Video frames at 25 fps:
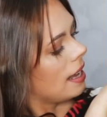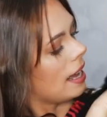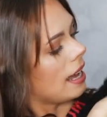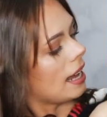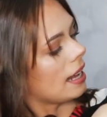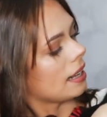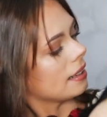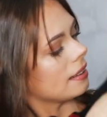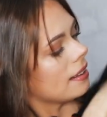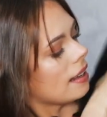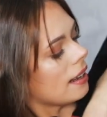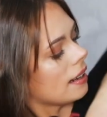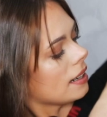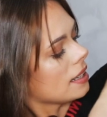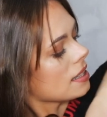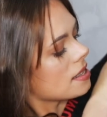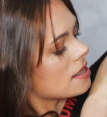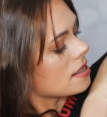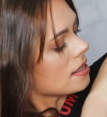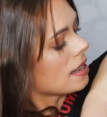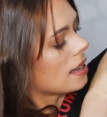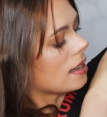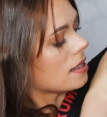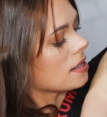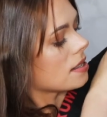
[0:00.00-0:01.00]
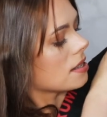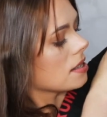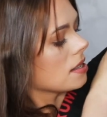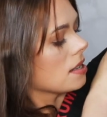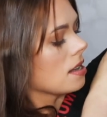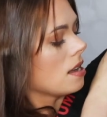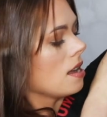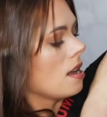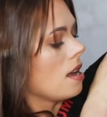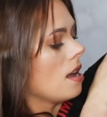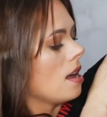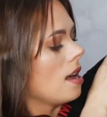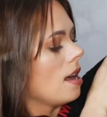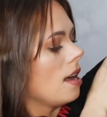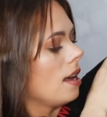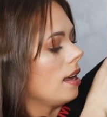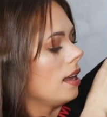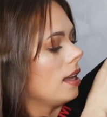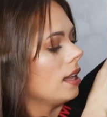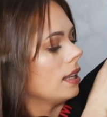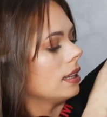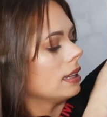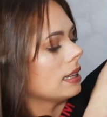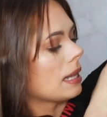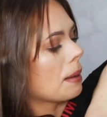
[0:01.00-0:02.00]
And then it says
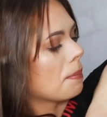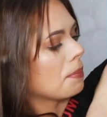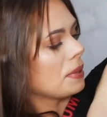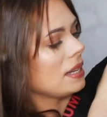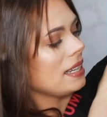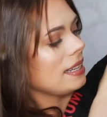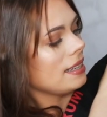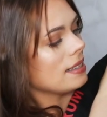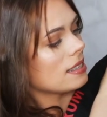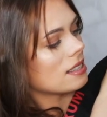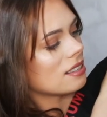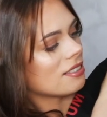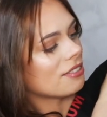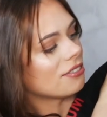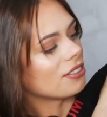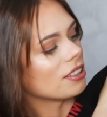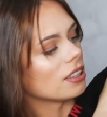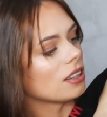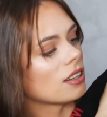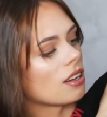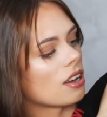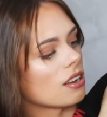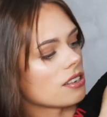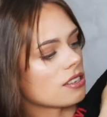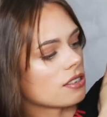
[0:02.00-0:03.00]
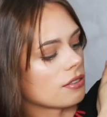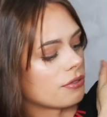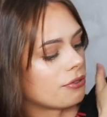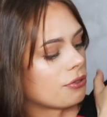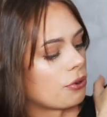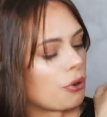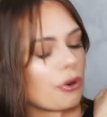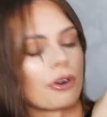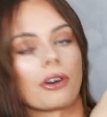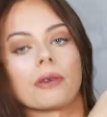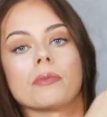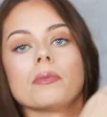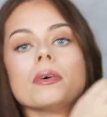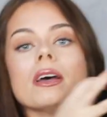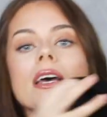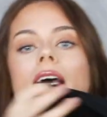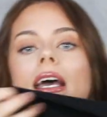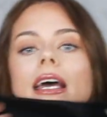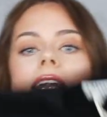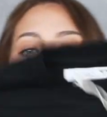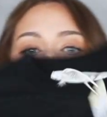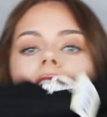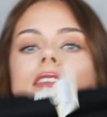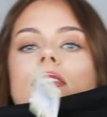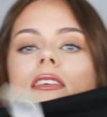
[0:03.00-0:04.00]
lapis philosophorum
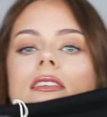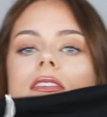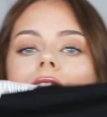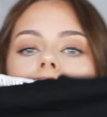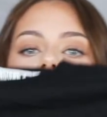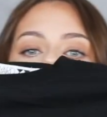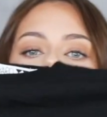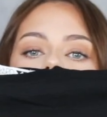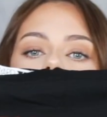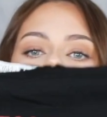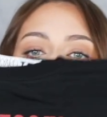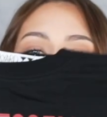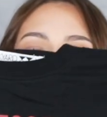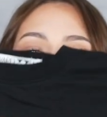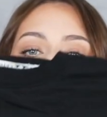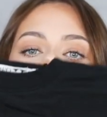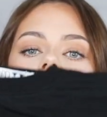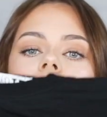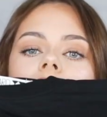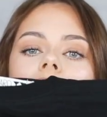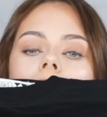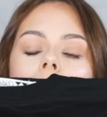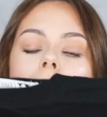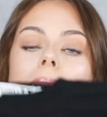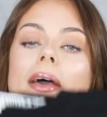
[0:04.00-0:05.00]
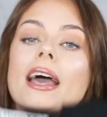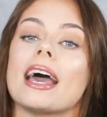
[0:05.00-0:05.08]
and it says scorpion on top.